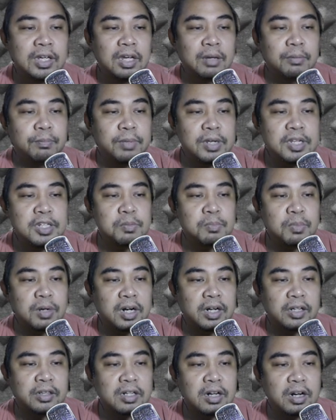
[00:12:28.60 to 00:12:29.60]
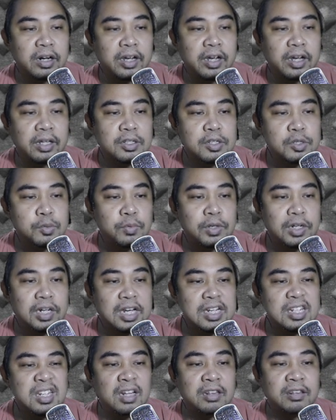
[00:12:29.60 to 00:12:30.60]
Bismarck targets with
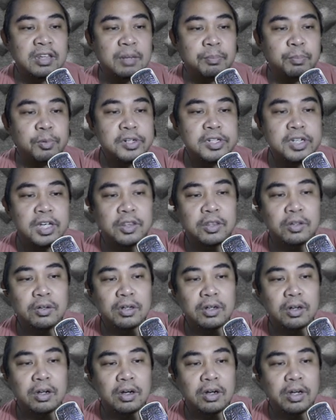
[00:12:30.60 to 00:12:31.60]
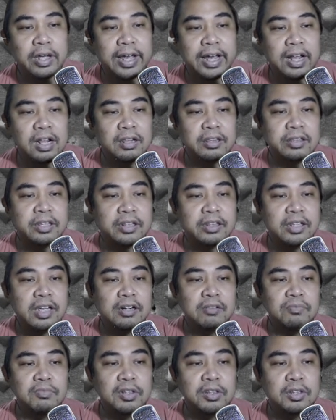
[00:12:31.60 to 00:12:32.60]
less than 10% health at the end
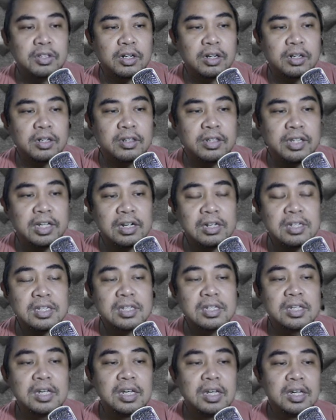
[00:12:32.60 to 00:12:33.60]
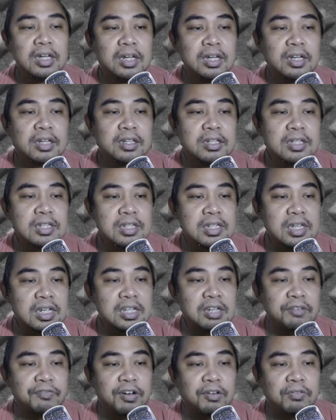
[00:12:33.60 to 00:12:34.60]
of the turn deals
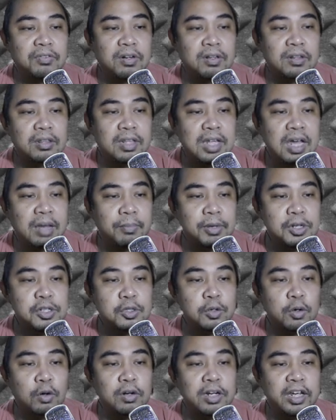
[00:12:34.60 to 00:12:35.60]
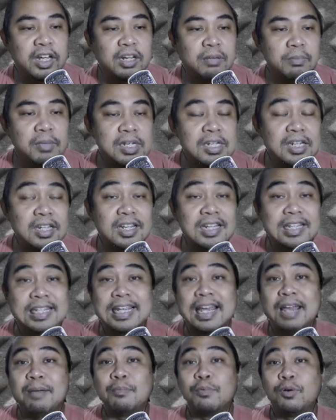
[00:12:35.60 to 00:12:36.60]
65 damage to all enemies in the
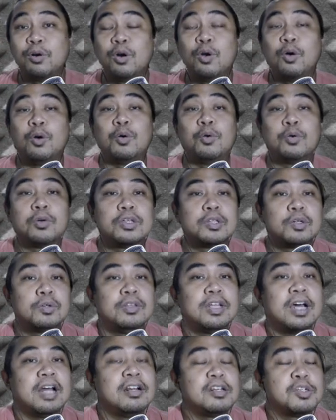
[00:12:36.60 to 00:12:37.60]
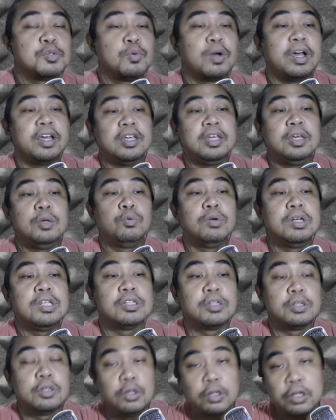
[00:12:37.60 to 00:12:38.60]
same row. So that is why he was
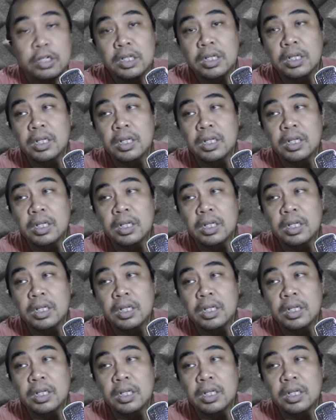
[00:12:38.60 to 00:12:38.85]
good.